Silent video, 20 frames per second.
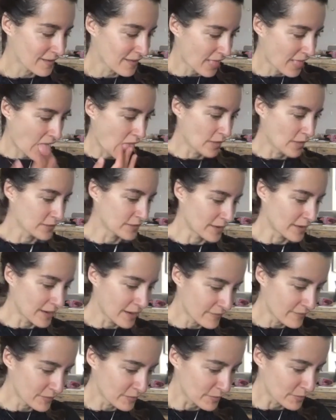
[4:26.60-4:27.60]
hold on, I
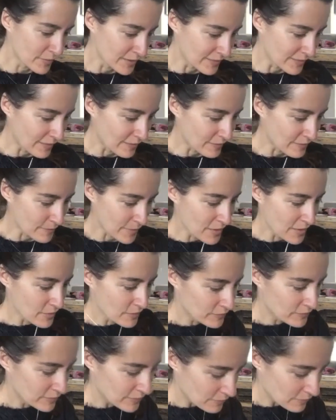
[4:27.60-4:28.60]
have it written down in my
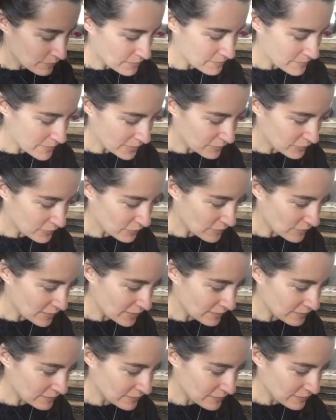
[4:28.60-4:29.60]
notes and I want to make sure that
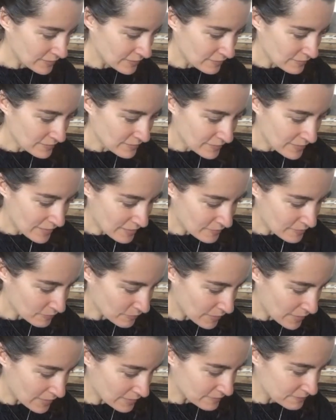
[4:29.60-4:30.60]
I say it
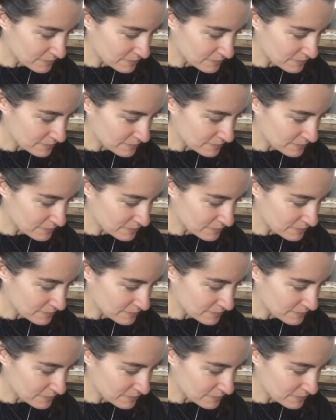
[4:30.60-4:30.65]
right.